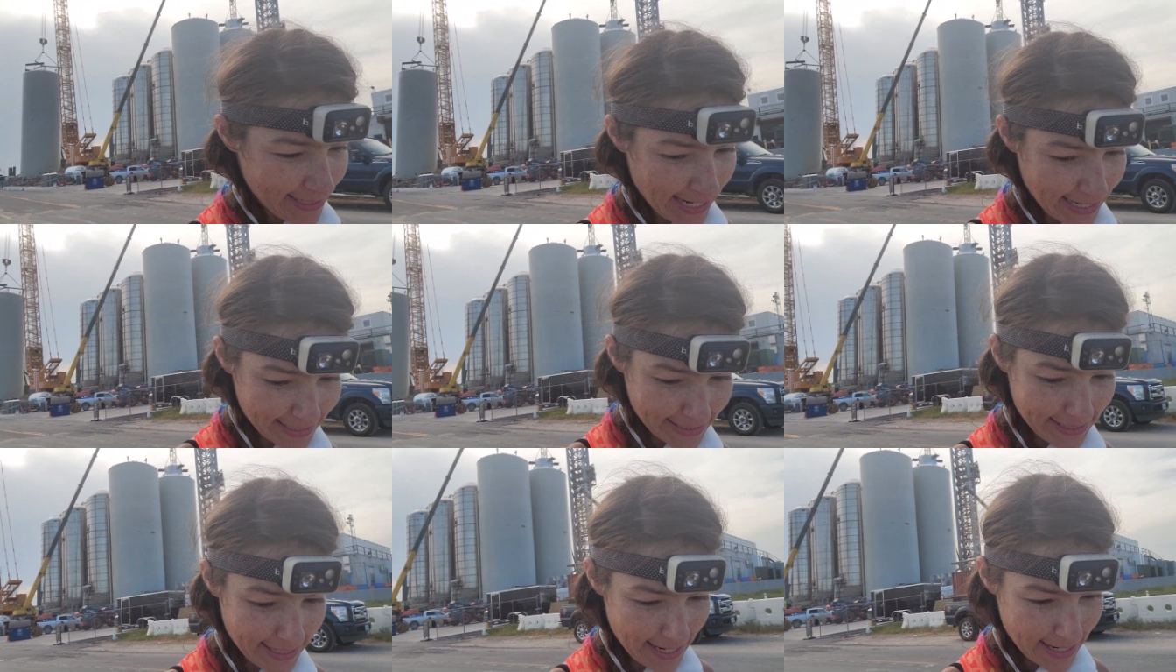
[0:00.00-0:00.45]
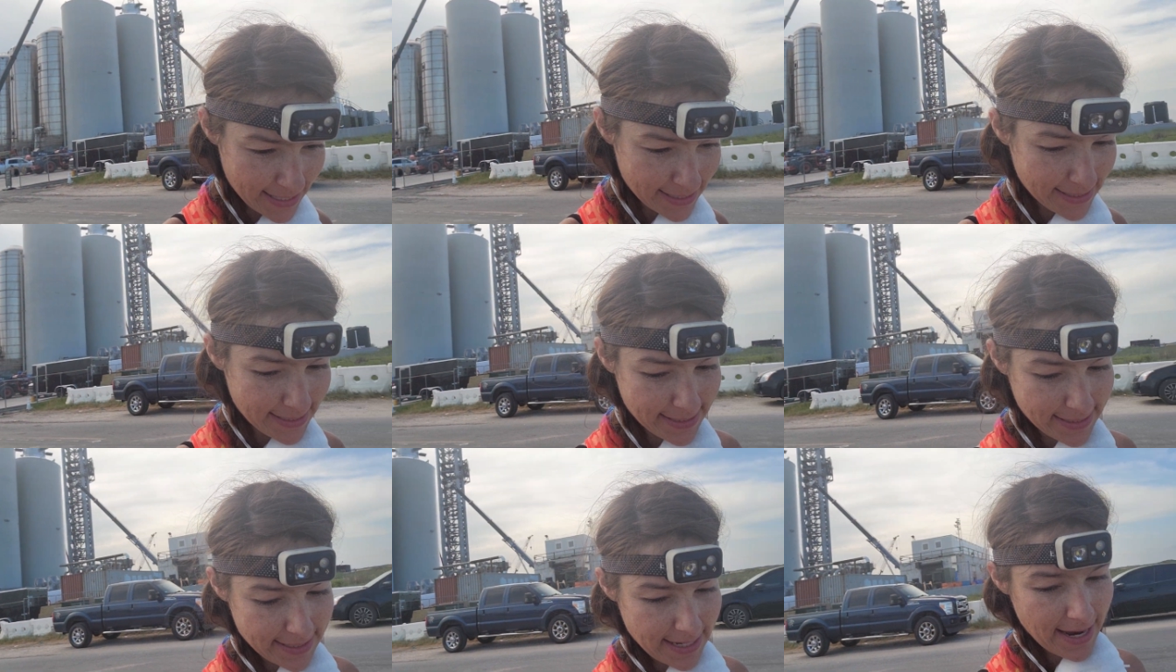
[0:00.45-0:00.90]

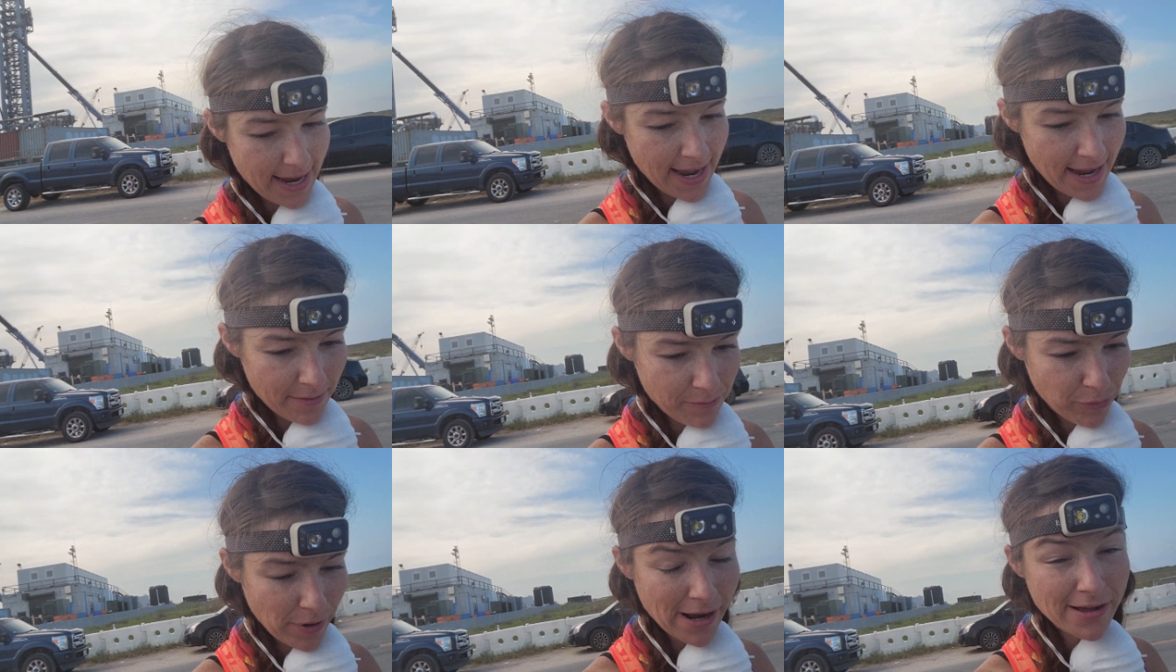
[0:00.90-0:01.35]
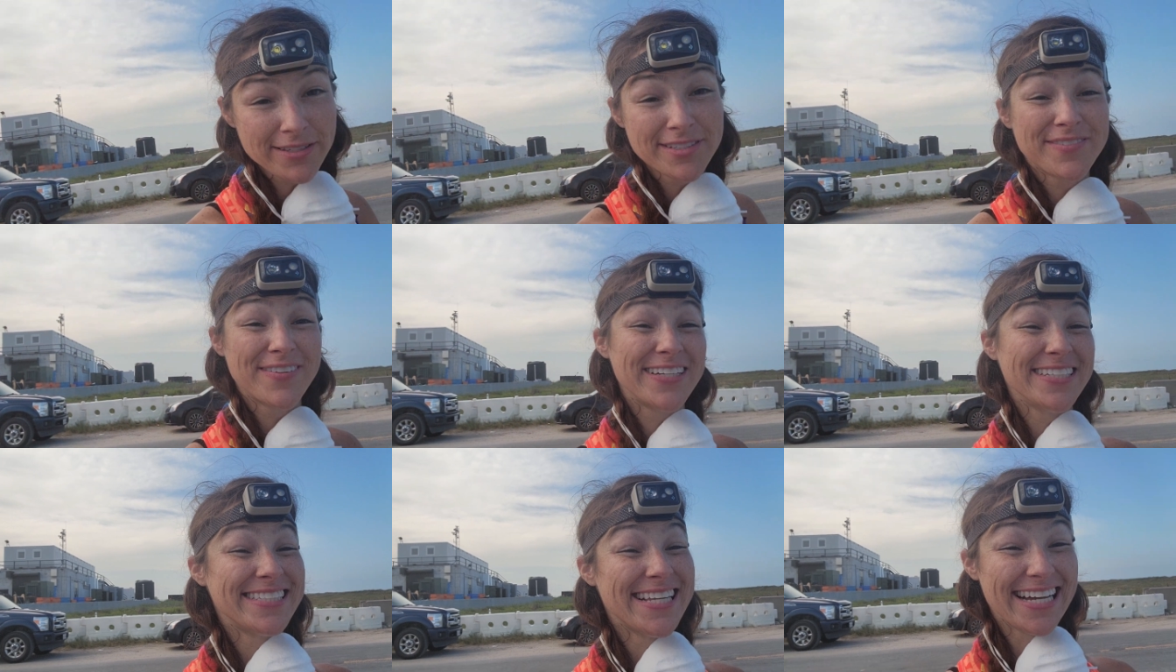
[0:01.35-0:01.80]
Texas, uh,
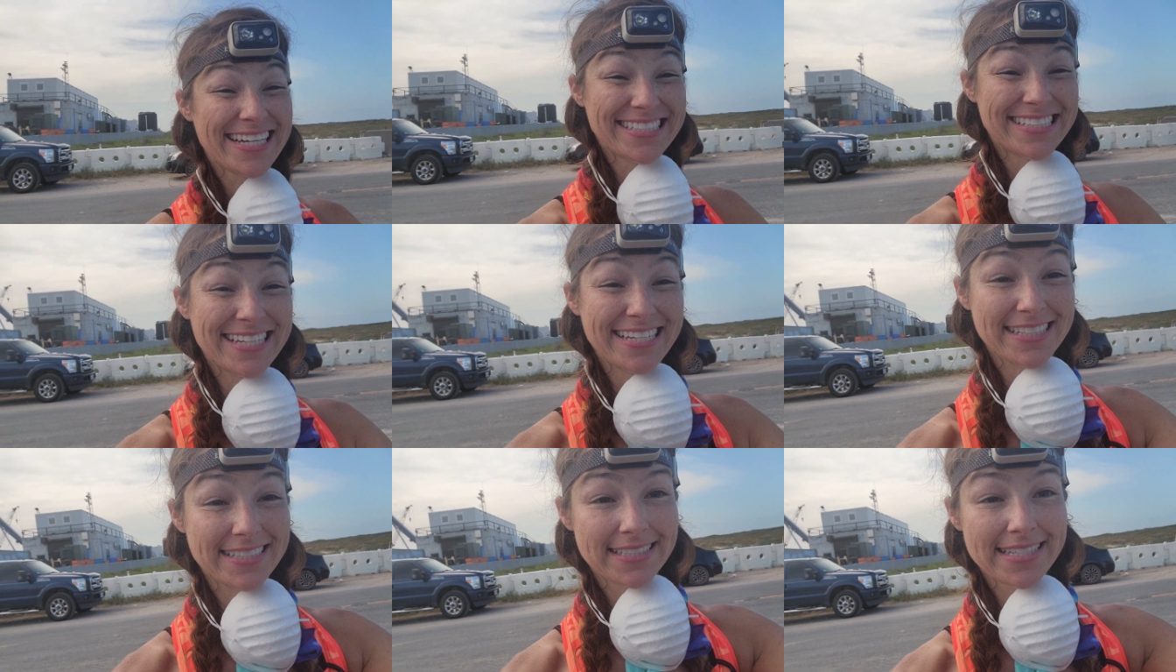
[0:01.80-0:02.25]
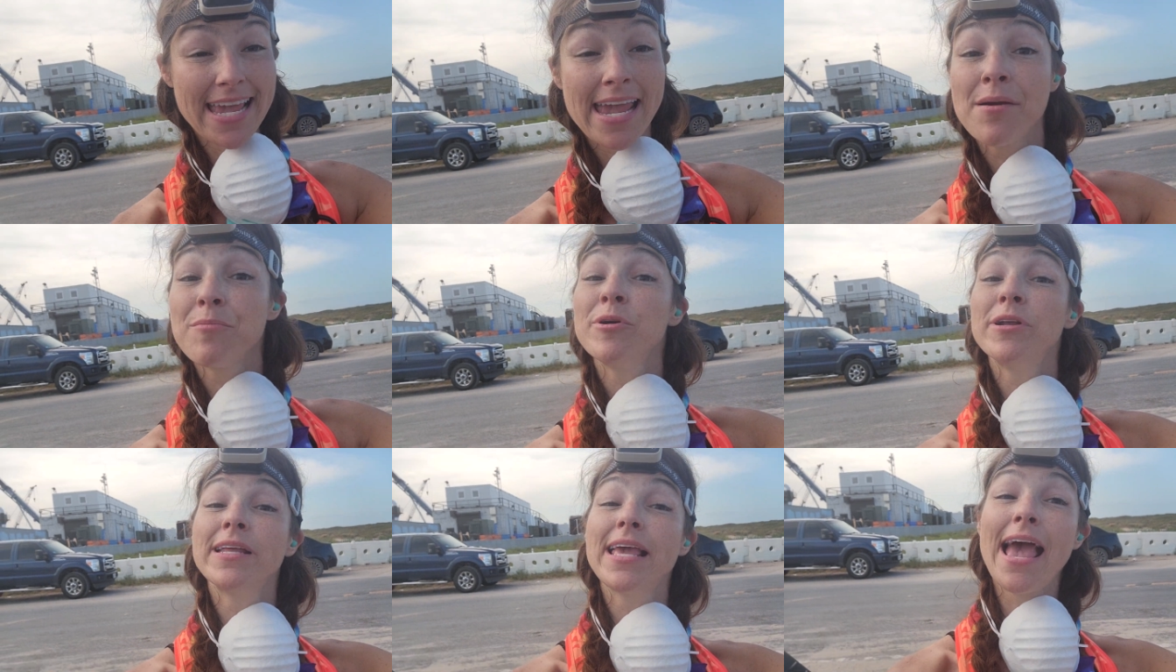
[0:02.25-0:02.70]
Brownsville, Texas,
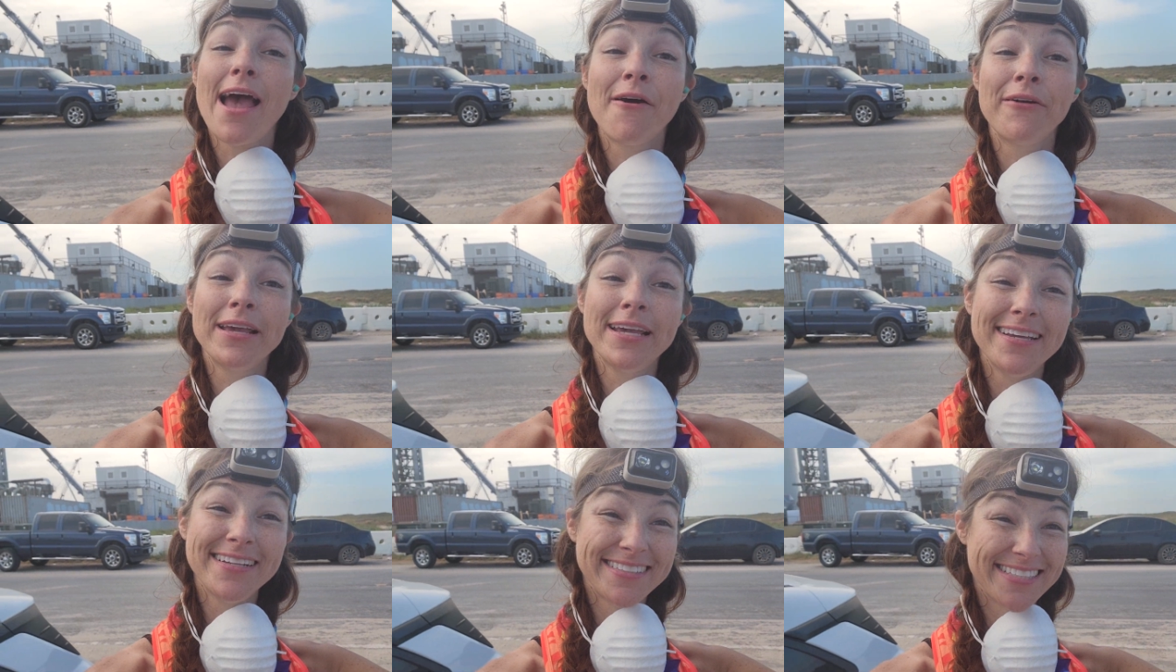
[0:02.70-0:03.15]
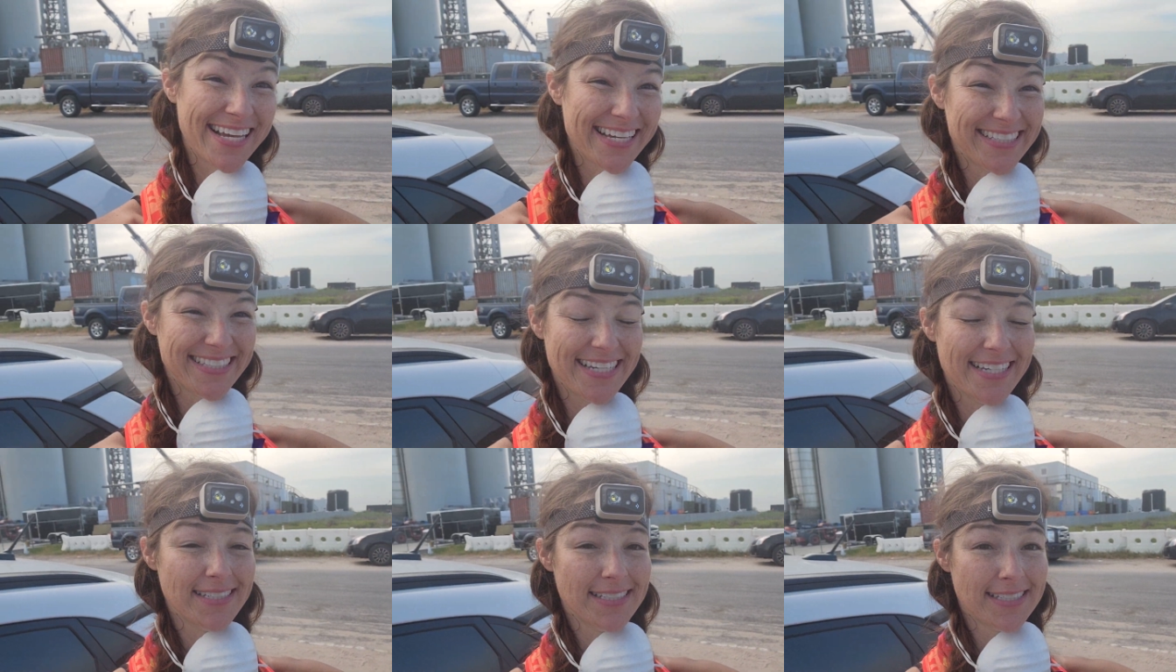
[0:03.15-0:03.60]
Cameron County,
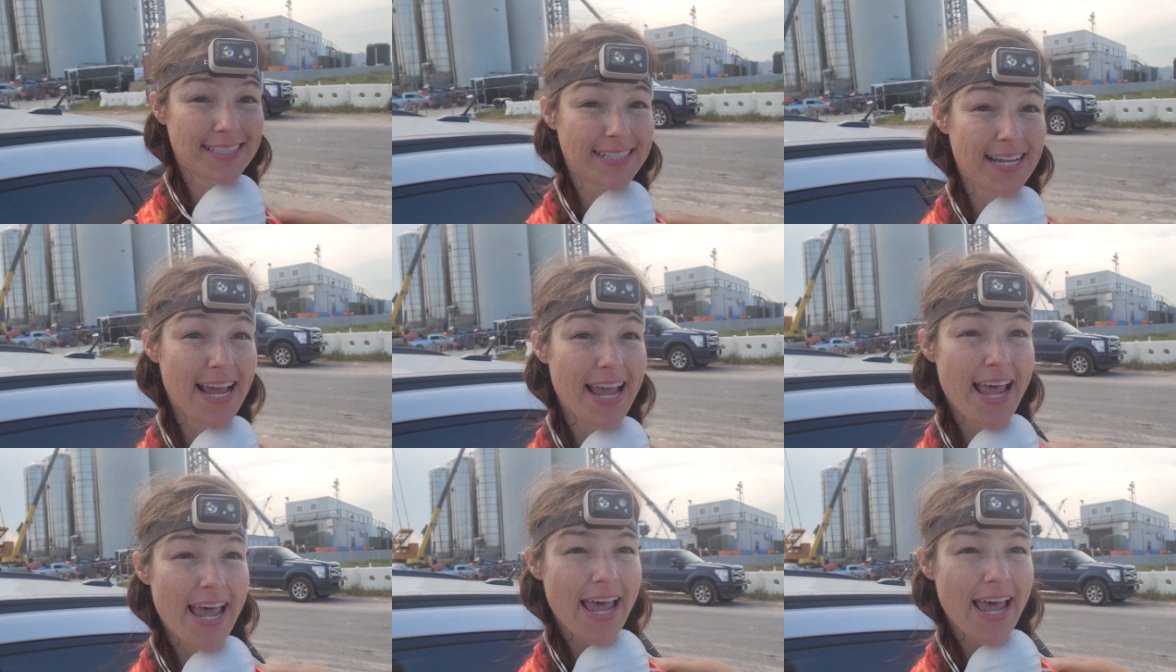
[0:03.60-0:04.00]
Texas.